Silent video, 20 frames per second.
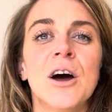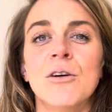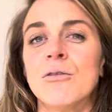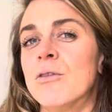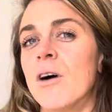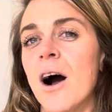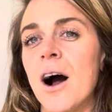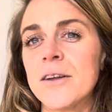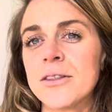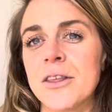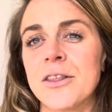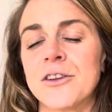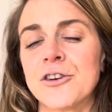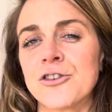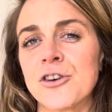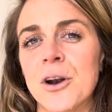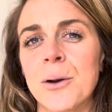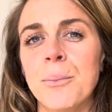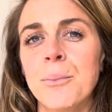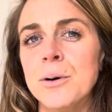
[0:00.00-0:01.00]
rather than
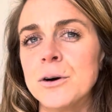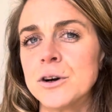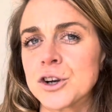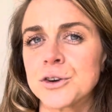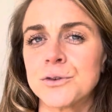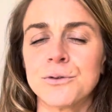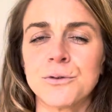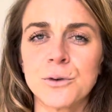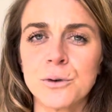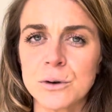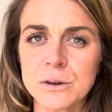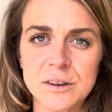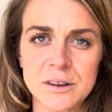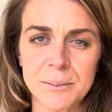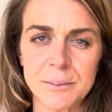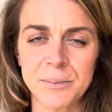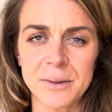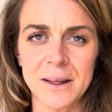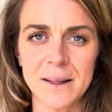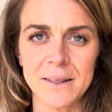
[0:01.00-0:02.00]
trying to push and force
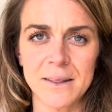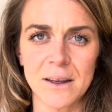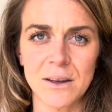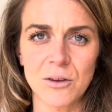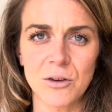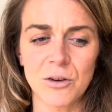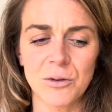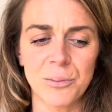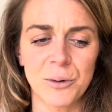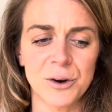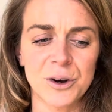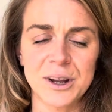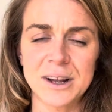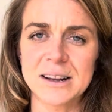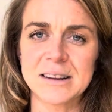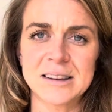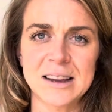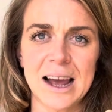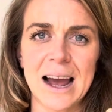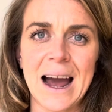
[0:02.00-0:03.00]
something that your body
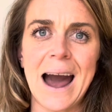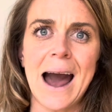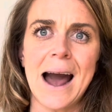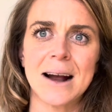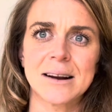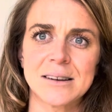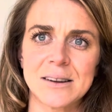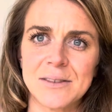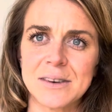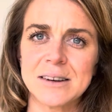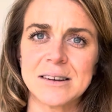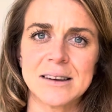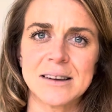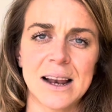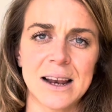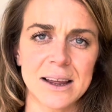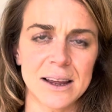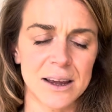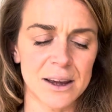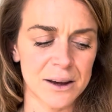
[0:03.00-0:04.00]
is like actively
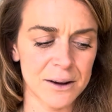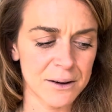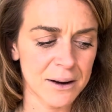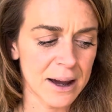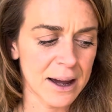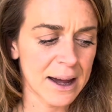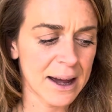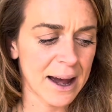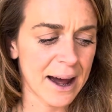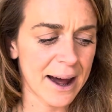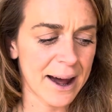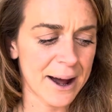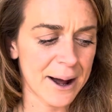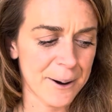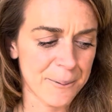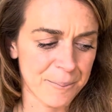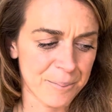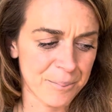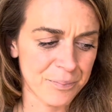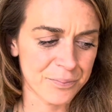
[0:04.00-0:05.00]
telling you
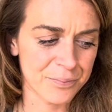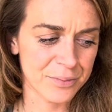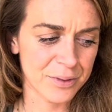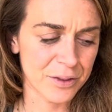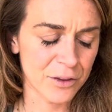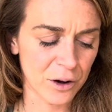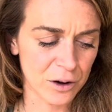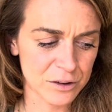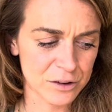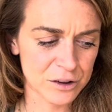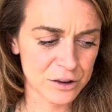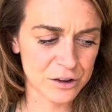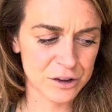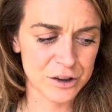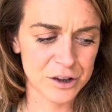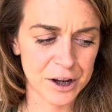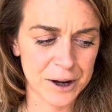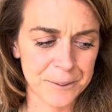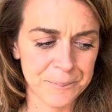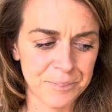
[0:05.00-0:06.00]
not to
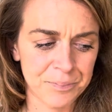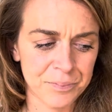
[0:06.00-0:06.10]
do.